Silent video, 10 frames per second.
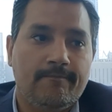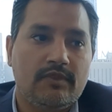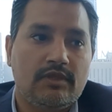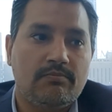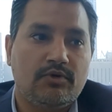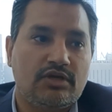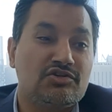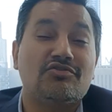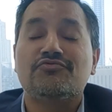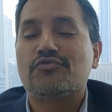the
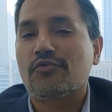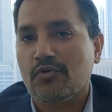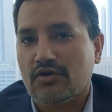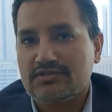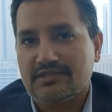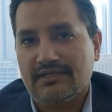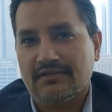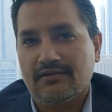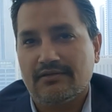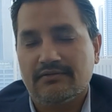potential roadblocks that
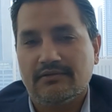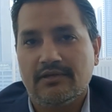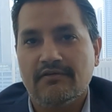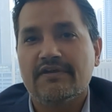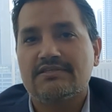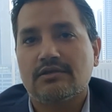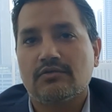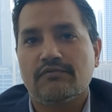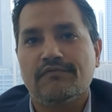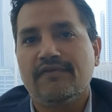an investor
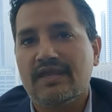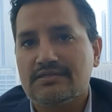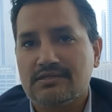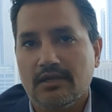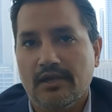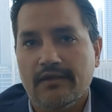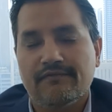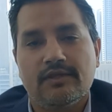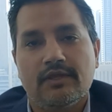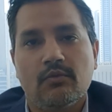could face
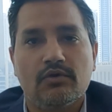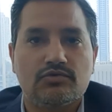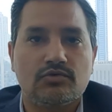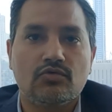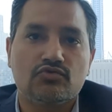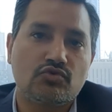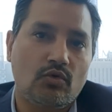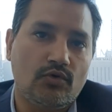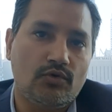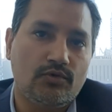if they were to go solo.